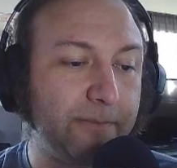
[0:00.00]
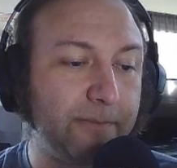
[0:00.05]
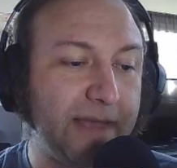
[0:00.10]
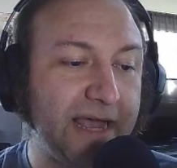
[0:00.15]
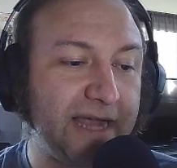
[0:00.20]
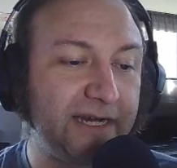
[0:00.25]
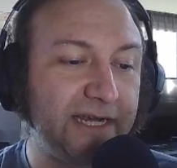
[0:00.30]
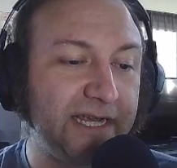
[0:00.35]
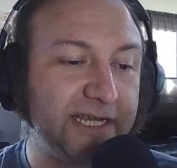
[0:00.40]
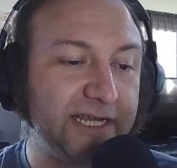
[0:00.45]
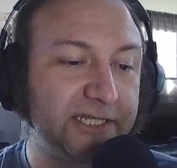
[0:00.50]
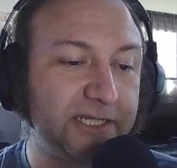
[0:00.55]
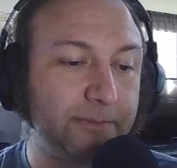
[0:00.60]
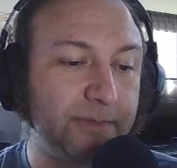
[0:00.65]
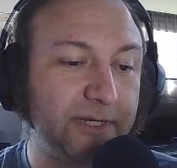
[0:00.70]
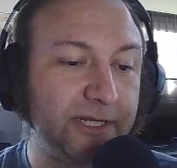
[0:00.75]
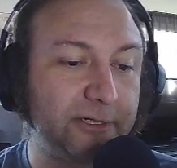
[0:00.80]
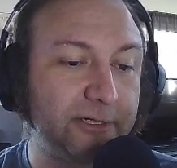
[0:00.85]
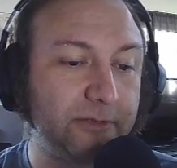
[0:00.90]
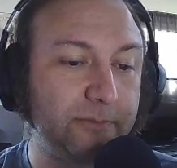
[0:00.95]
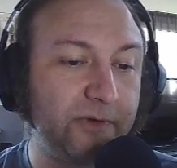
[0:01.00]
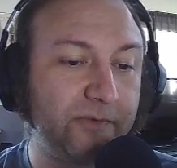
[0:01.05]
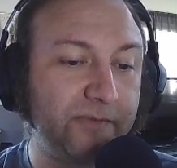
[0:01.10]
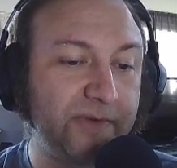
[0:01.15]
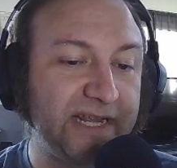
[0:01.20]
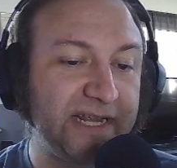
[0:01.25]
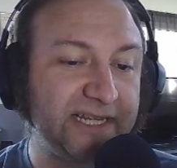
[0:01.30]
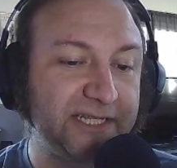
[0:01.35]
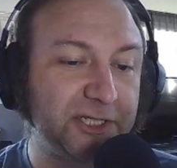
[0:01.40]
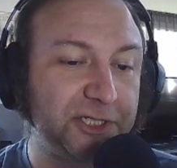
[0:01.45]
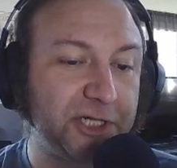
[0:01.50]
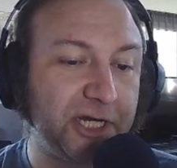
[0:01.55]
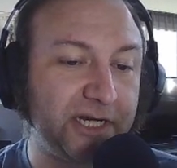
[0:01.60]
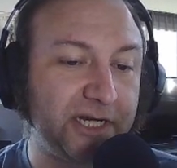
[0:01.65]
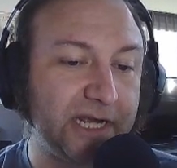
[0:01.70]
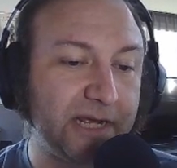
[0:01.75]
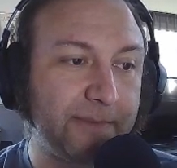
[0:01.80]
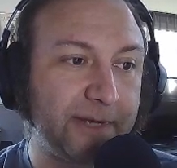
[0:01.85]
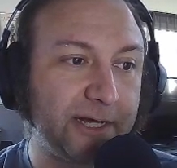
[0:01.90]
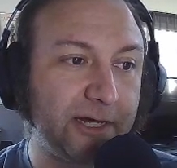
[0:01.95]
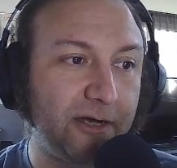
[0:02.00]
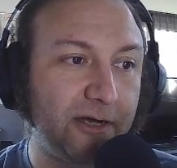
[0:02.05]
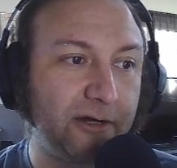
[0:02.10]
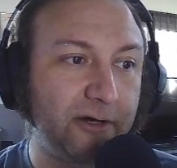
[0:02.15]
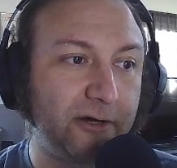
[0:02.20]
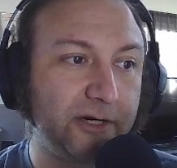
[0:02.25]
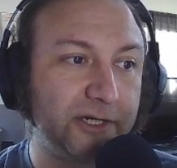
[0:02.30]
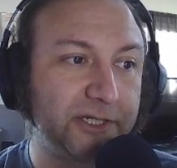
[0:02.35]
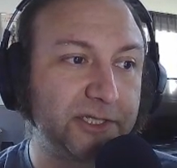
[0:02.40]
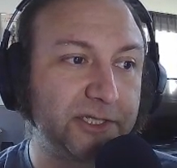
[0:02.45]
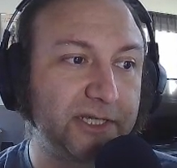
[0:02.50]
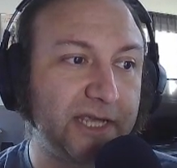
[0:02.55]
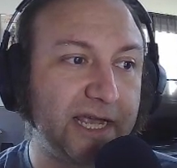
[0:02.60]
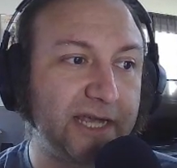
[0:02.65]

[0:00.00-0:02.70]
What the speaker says: MAGA isn't a political movement. It's a shakedown by con artists.